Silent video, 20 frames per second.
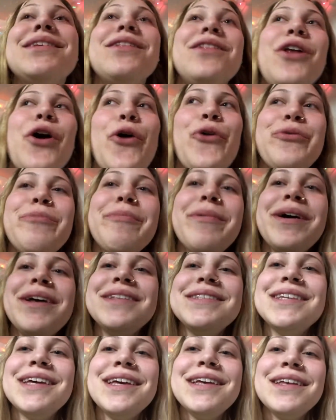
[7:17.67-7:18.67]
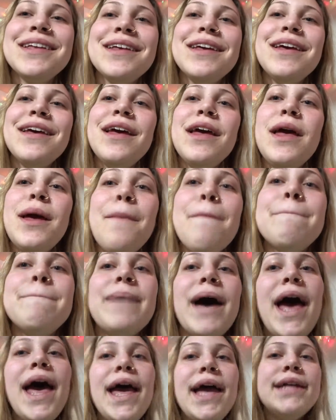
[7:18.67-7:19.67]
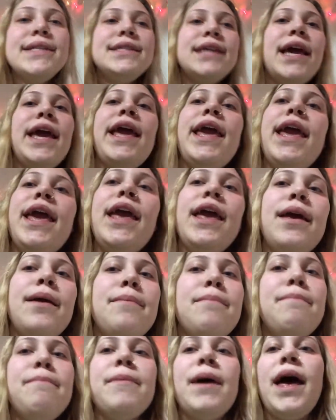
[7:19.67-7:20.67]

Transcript: alone, but bye Tam,